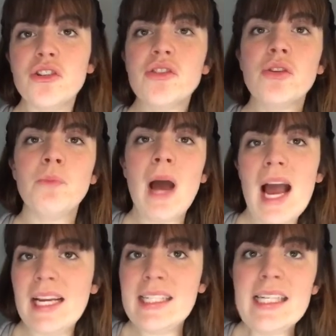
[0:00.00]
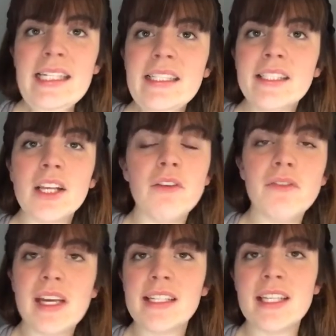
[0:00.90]
some ideas of
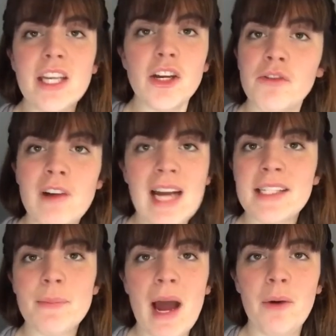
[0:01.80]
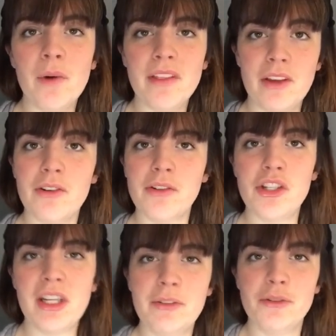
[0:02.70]
things that you can write about with your
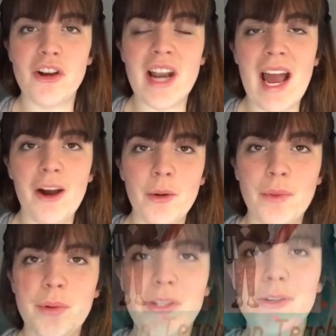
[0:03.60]
children. I hope you enjoy